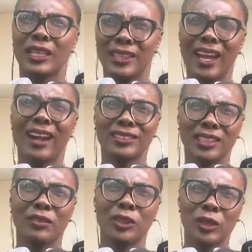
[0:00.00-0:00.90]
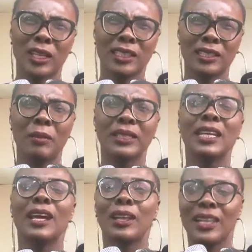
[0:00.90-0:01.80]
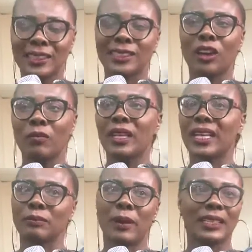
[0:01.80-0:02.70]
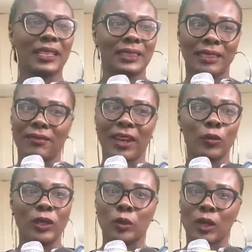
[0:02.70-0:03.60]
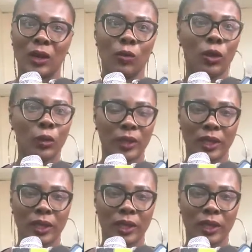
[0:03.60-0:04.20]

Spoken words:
They are saviors to an extent, but let's see government as partners and find ways we can work with